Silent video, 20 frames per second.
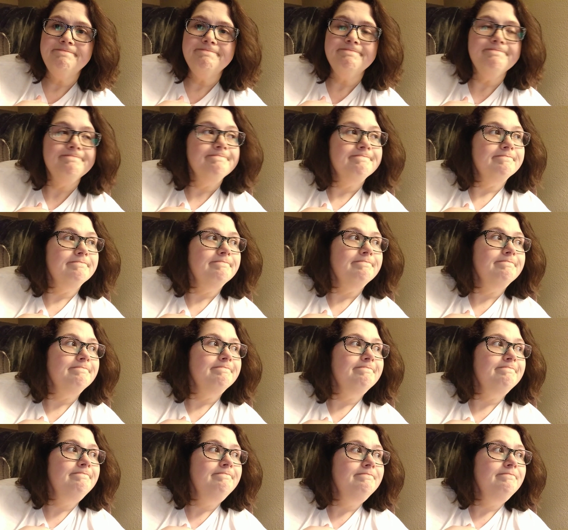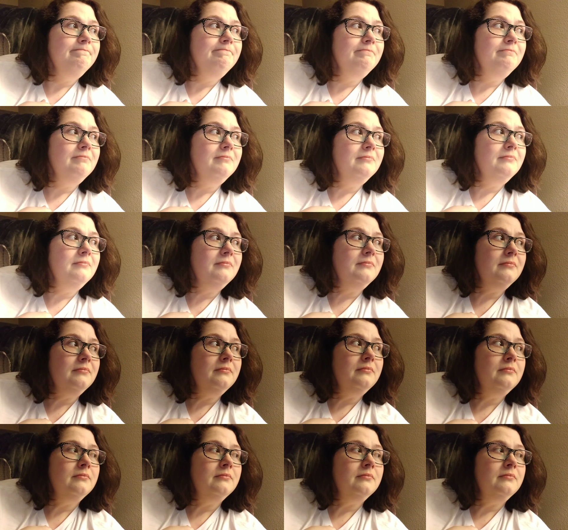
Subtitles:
[no speech]